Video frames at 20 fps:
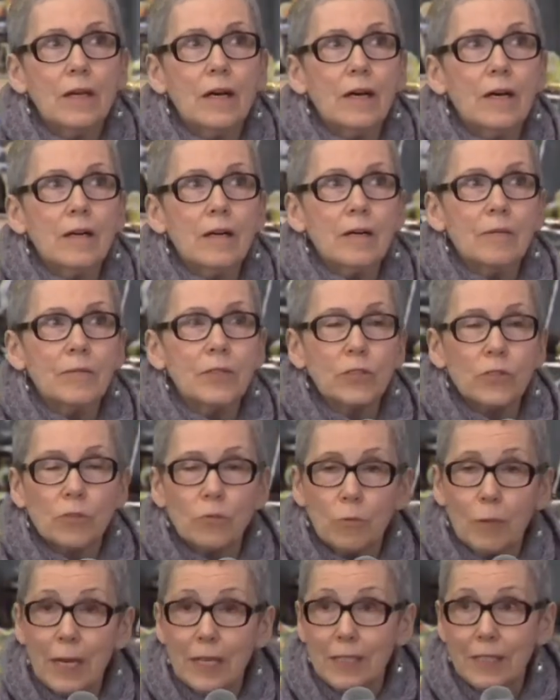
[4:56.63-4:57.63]
Um, there's
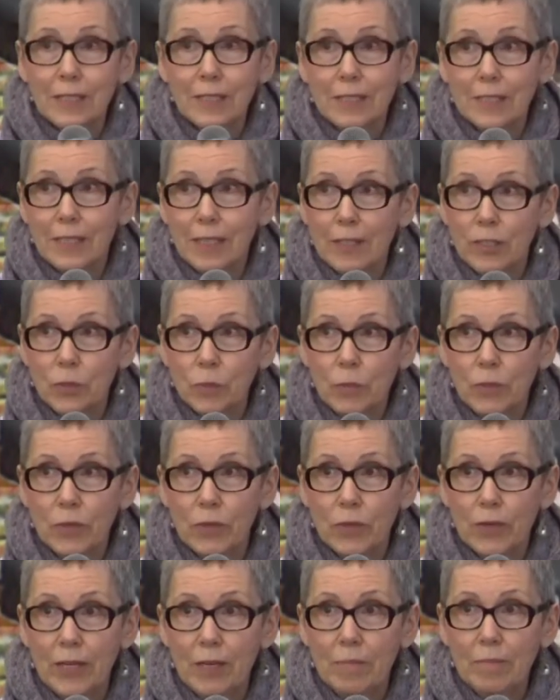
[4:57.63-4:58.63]
the Rising Stars
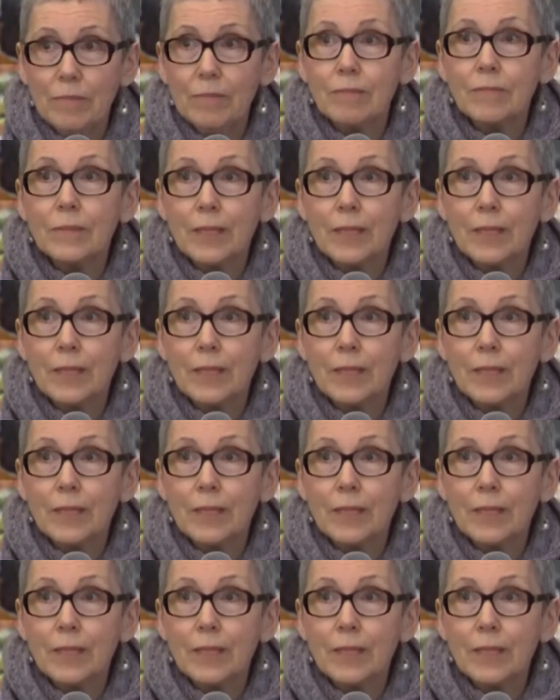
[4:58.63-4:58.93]
program.